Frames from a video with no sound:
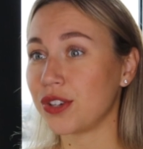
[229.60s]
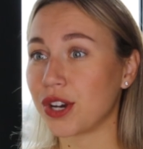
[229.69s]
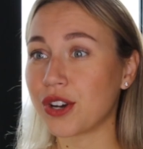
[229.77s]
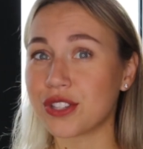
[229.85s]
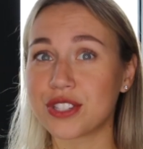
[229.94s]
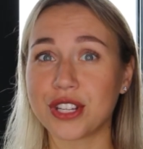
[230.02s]
you
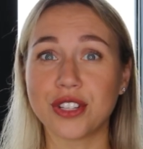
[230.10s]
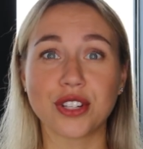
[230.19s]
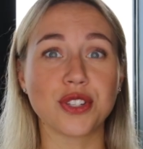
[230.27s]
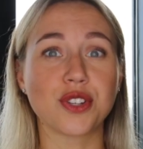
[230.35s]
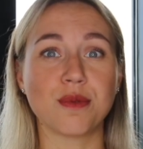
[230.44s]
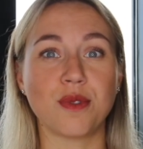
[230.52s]
are
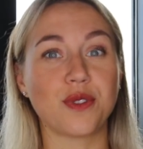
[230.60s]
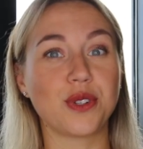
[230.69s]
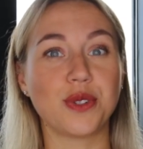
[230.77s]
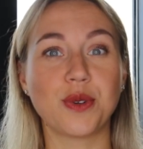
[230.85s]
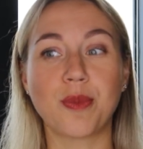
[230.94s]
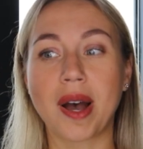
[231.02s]
considering to move
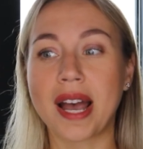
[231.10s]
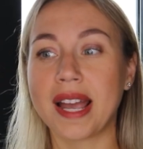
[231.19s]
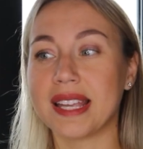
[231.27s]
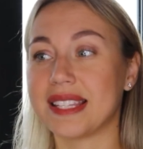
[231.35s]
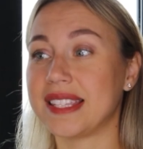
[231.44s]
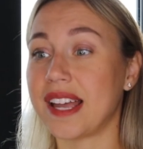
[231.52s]
to
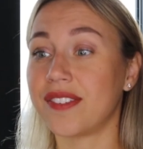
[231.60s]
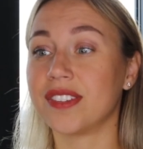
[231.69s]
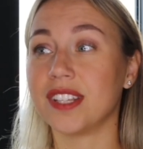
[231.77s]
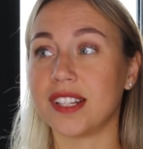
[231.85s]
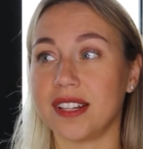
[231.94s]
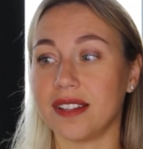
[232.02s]
Dubai, it's
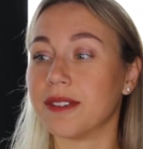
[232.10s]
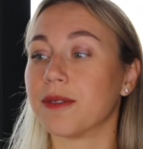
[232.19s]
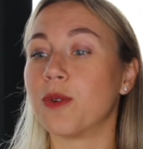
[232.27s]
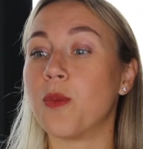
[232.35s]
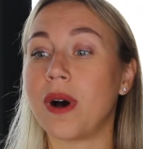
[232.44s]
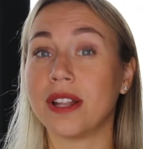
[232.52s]
definitely
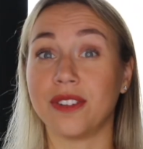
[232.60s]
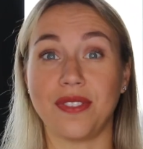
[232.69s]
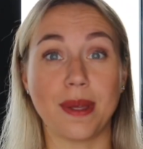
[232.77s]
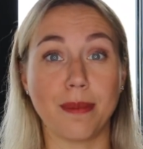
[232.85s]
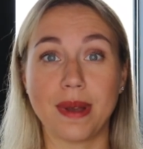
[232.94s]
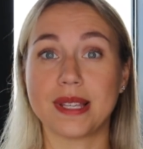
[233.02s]
one
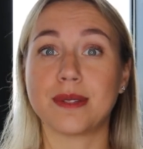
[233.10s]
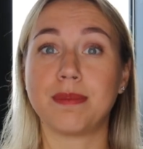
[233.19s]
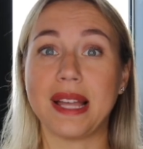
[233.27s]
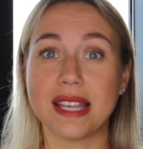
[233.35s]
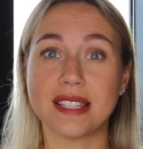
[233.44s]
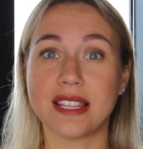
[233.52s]
of the best
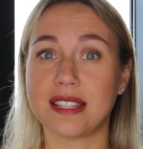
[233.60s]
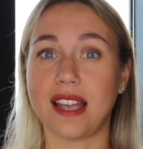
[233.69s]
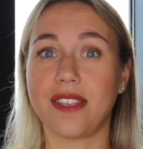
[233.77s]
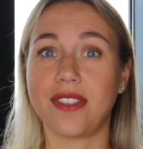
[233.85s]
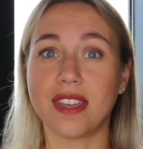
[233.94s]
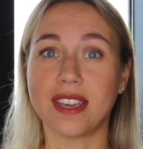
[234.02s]
places
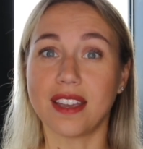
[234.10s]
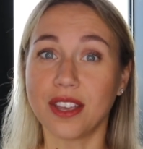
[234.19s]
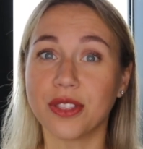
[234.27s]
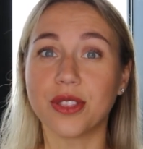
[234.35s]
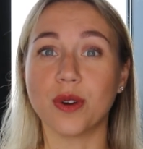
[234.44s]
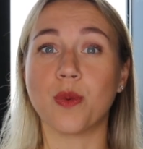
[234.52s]
I think
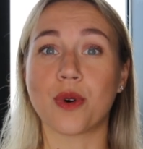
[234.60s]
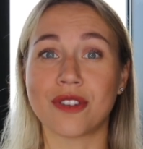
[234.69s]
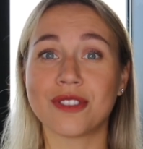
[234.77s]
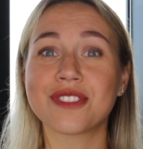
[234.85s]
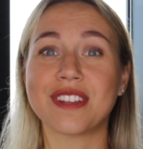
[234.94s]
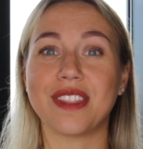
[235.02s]
in the
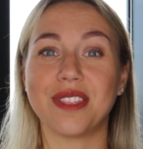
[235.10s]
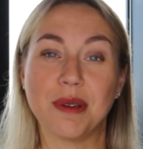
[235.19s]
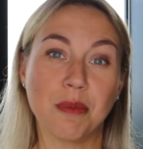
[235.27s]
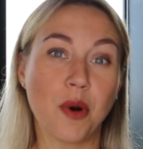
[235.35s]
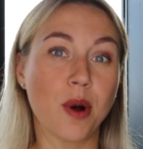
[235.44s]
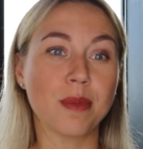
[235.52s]
world at
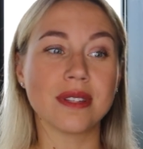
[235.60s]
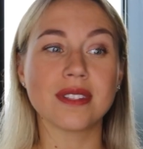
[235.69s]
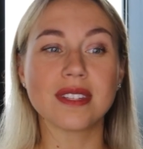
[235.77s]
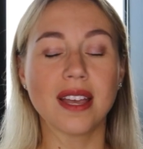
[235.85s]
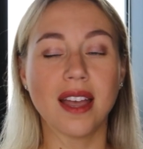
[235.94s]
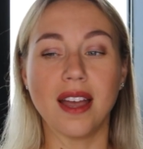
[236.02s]
the
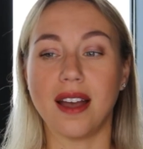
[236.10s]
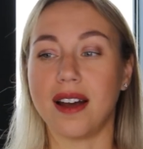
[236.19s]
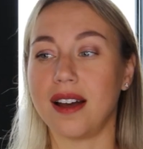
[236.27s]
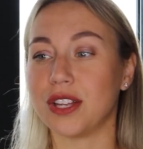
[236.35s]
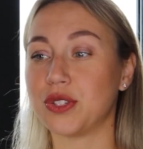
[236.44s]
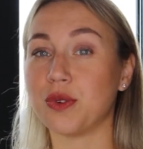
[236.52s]
moment
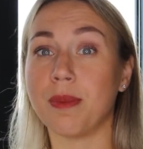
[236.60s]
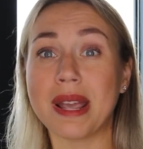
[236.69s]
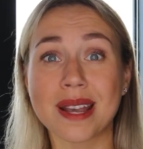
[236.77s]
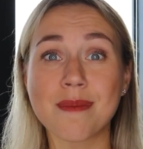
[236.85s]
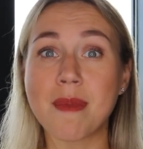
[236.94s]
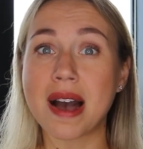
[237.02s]
to
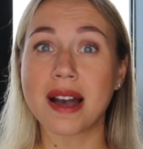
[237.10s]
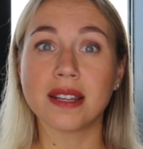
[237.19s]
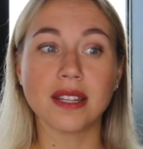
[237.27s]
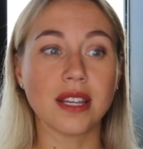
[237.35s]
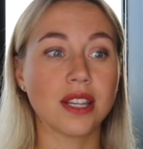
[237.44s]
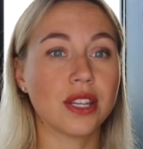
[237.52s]
make
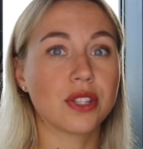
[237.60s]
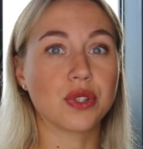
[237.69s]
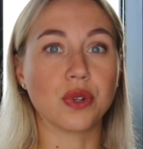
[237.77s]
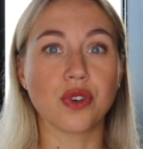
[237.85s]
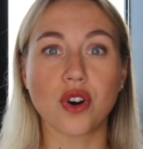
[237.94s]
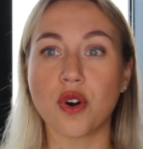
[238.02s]
money,
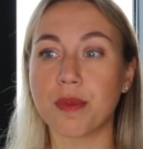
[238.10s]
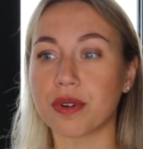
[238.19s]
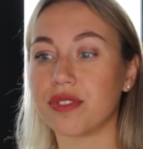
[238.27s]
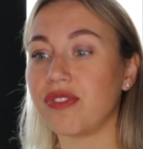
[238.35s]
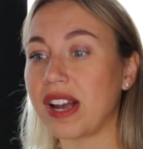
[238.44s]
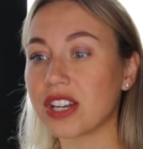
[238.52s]
to grow
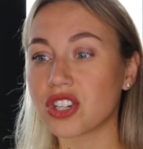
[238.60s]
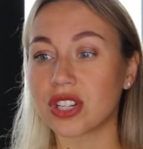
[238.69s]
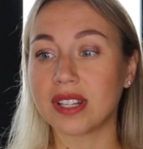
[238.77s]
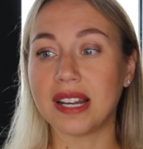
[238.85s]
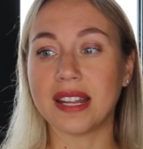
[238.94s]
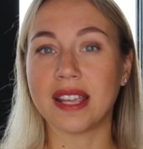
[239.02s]

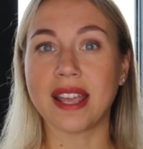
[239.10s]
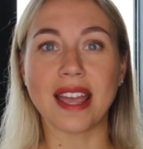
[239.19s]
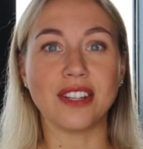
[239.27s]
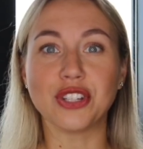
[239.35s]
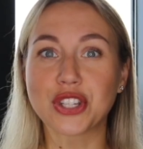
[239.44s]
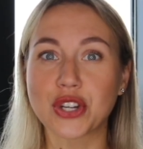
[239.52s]
professionally
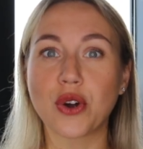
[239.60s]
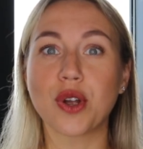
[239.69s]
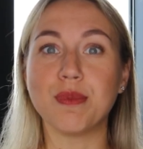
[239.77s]
and enjoy a